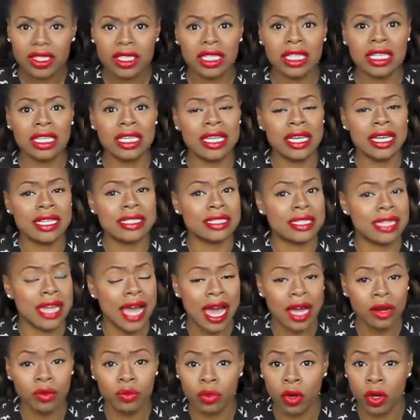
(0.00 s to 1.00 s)
He has
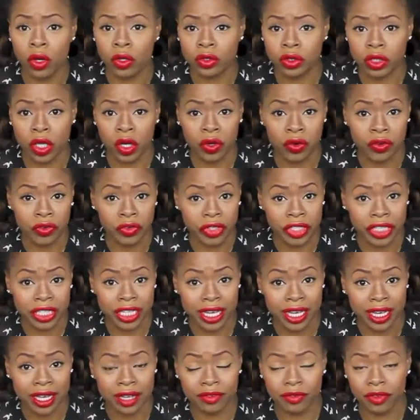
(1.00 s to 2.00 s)
not rolled over
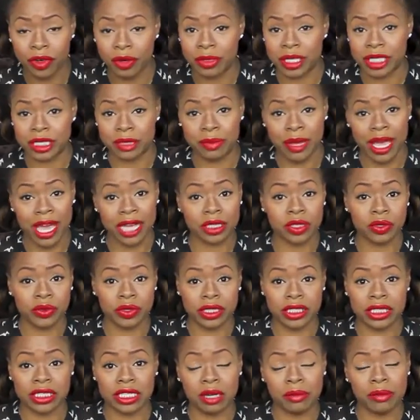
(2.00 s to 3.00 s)
yet from his back to
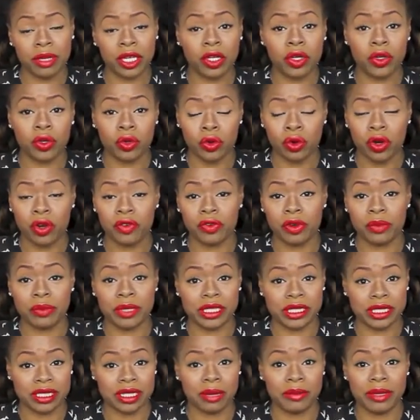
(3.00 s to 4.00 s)
his stomach, nor from
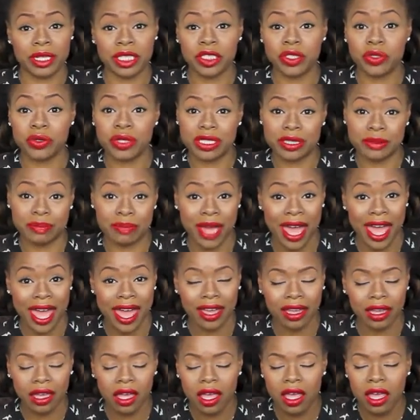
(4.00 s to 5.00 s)
his stomach to his
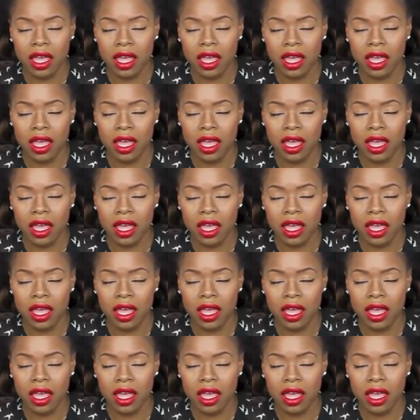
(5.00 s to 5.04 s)
back.